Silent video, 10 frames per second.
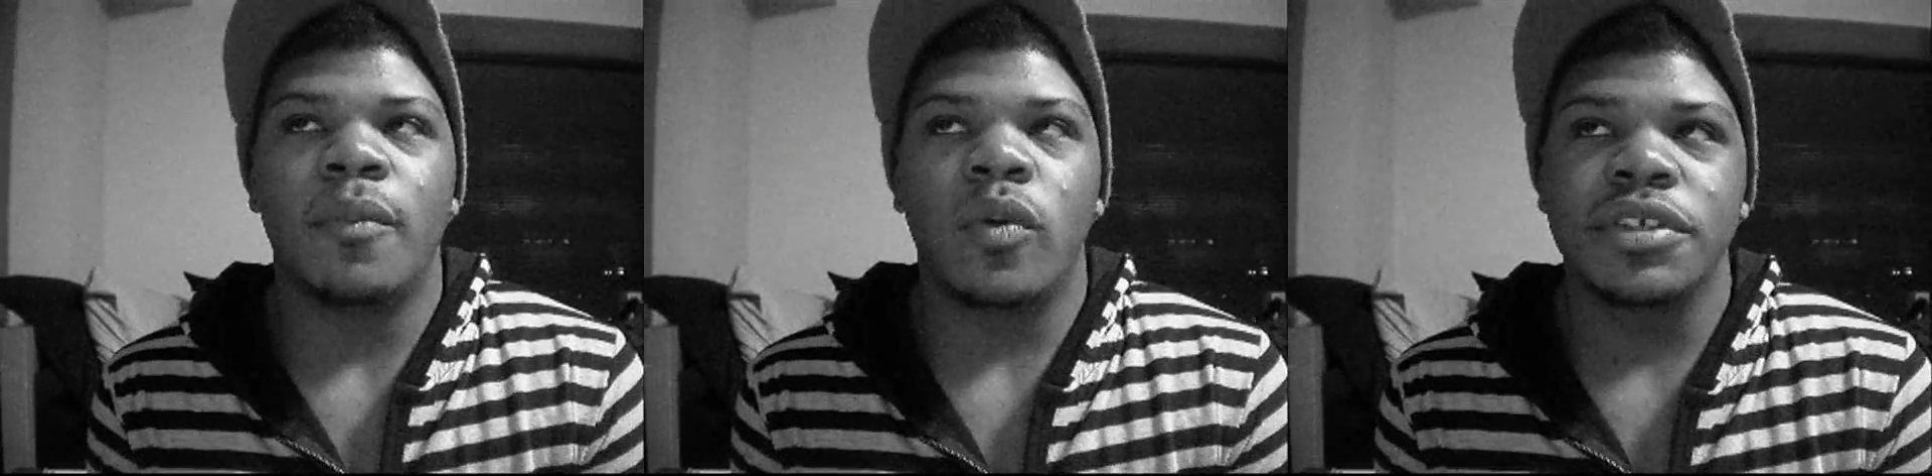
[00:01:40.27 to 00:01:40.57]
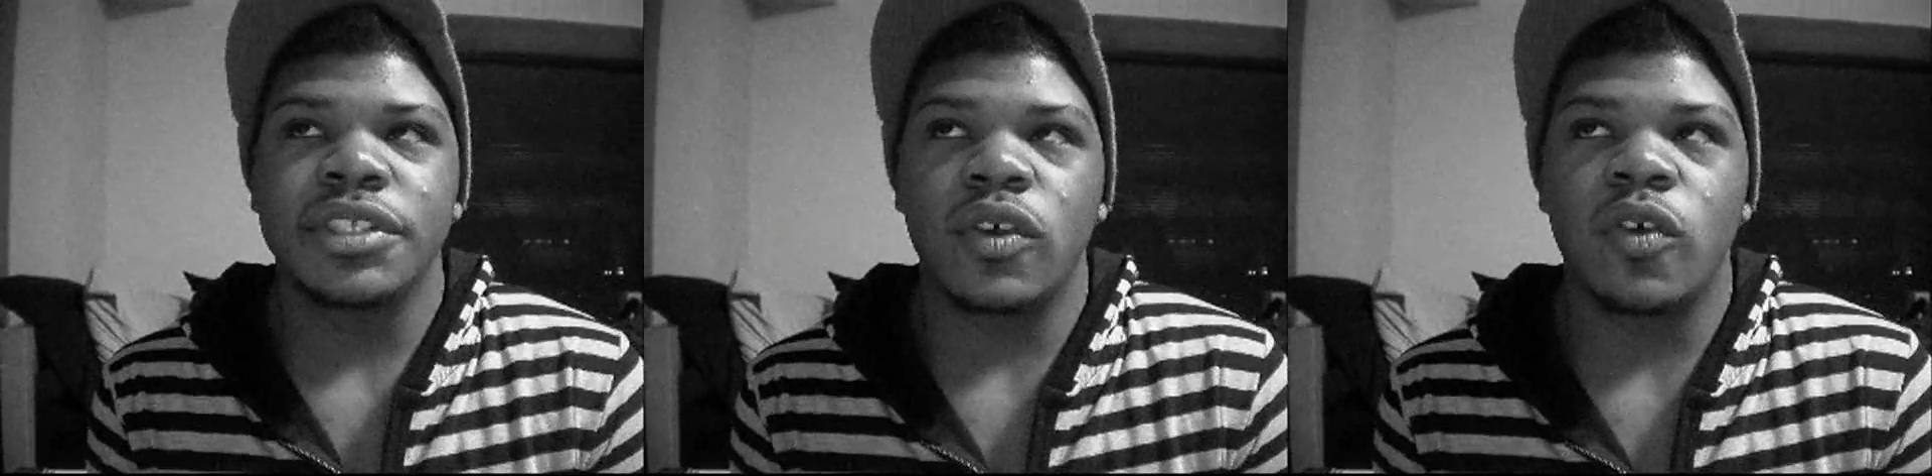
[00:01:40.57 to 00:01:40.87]

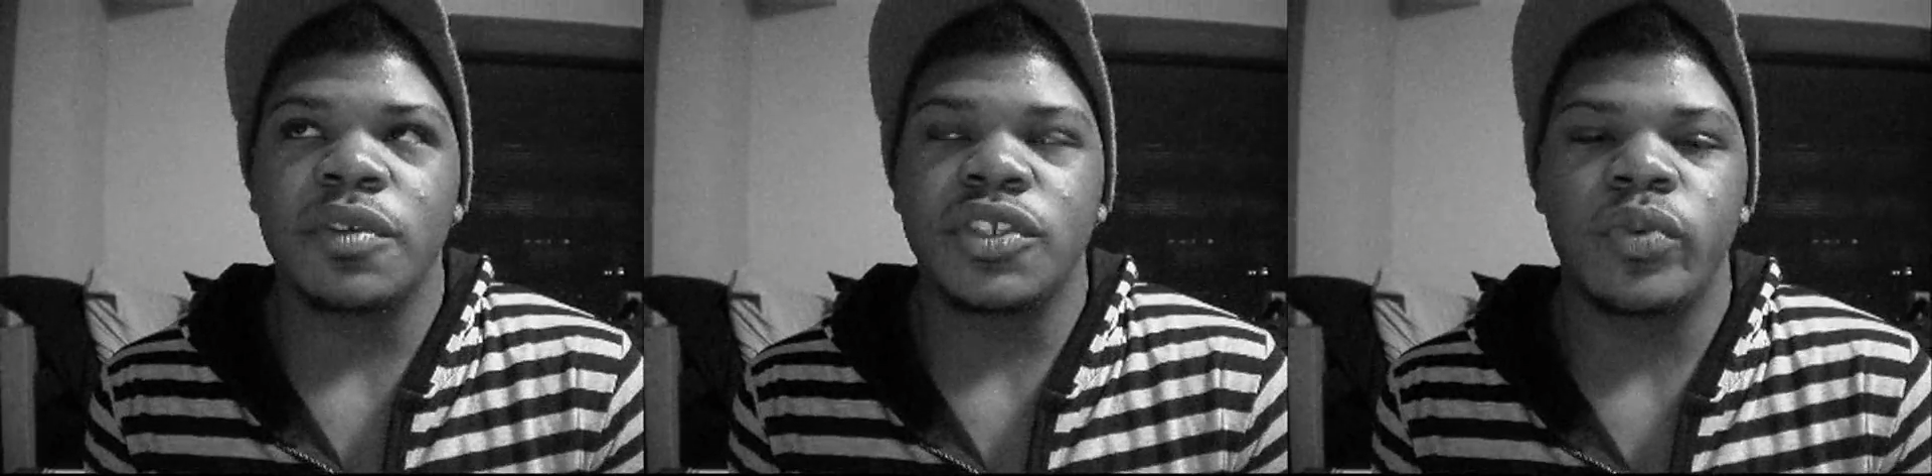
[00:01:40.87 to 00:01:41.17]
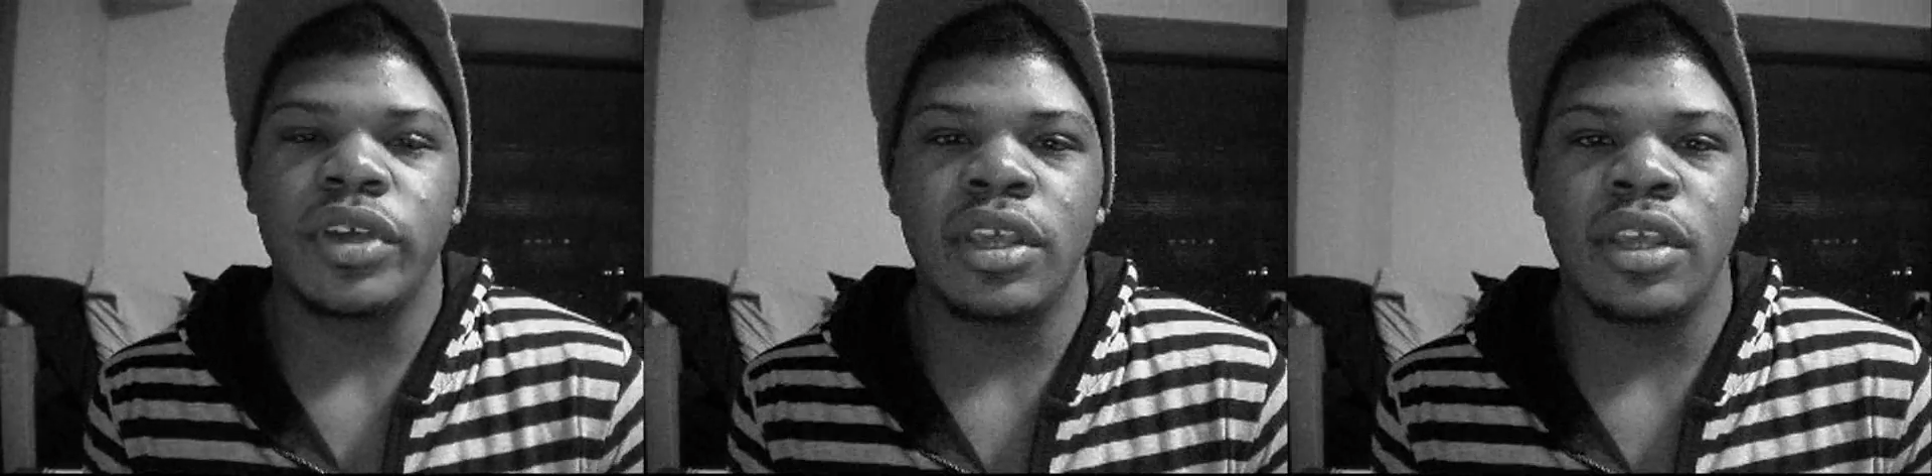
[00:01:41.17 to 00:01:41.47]
more so
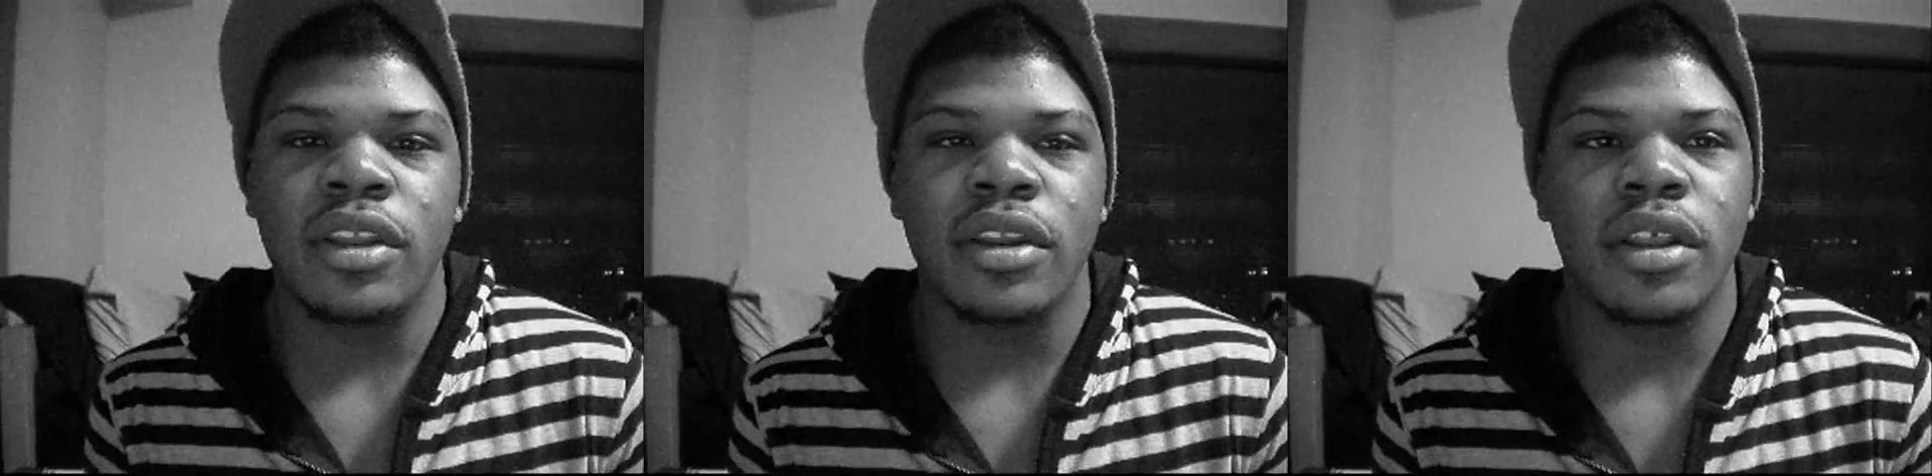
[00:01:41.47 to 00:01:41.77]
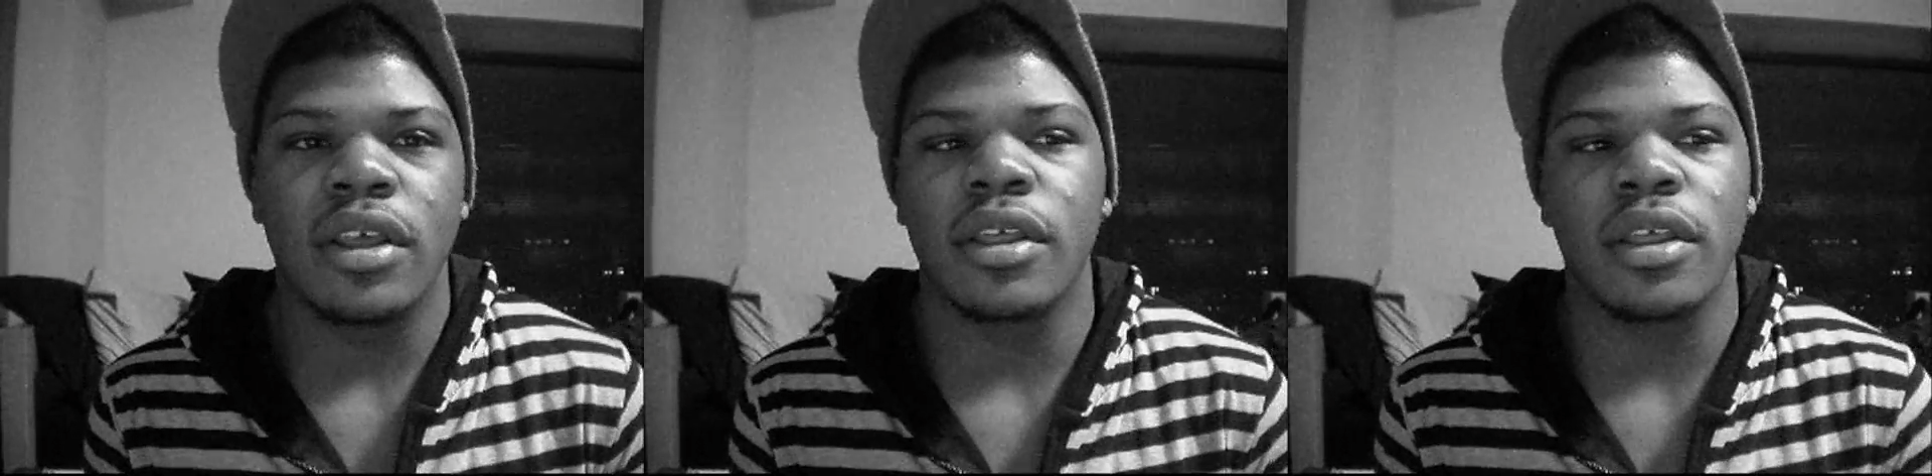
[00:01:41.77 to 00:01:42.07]
between